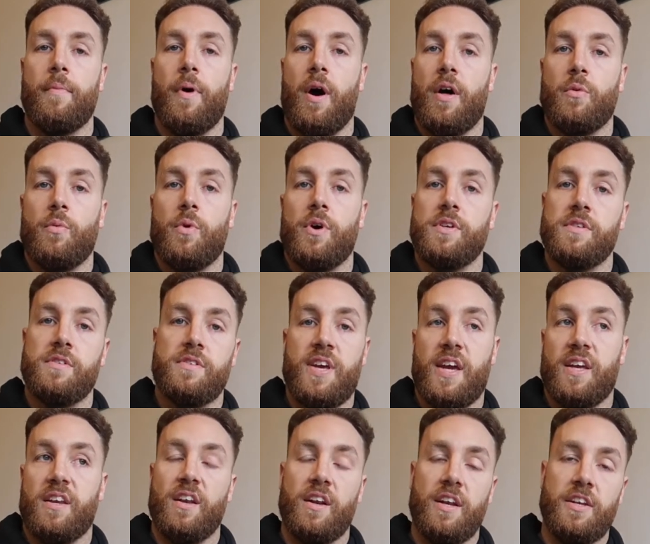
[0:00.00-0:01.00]
Otherwise,
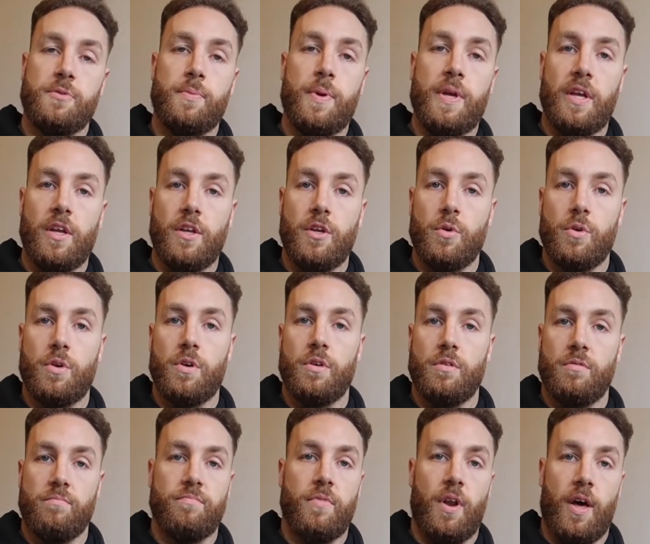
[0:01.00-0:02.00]
technically speaking, you
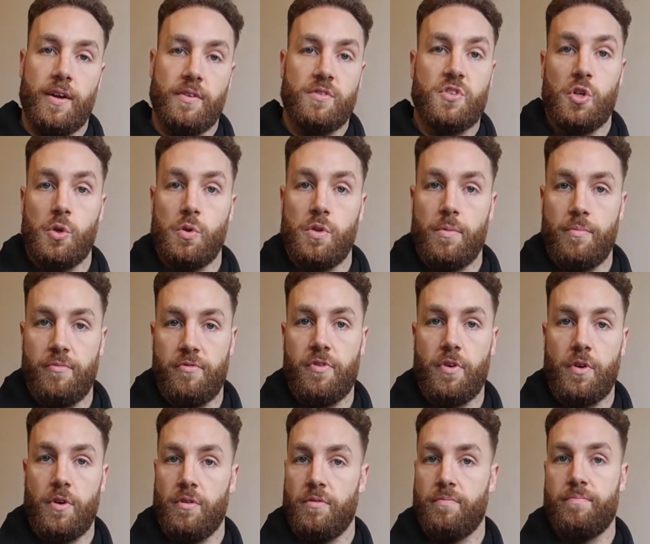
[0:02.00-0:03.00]
could sue them
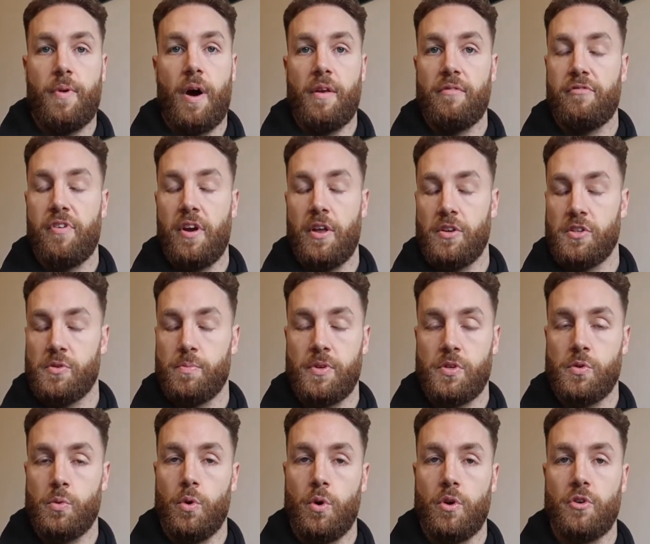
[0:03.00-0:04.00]
for unfair
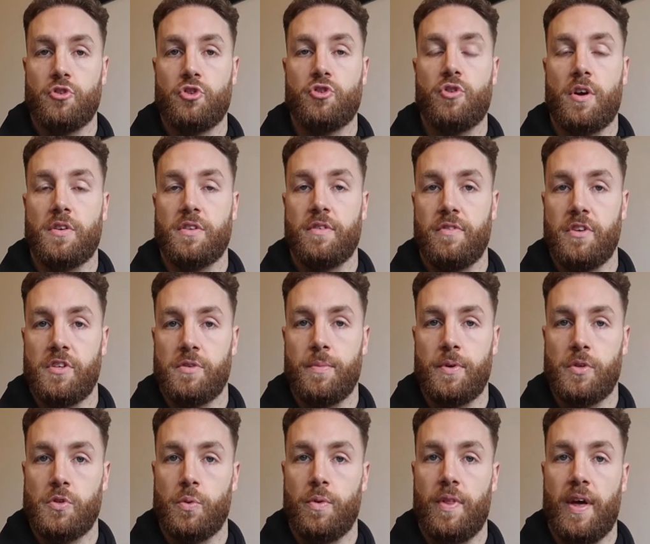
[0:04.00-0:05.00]
dismissal or constructive
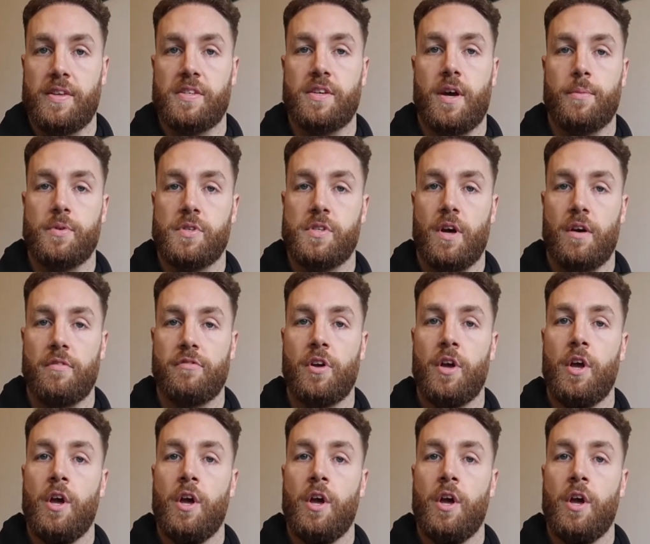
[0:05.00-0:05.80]
dismissal and that type of stuff.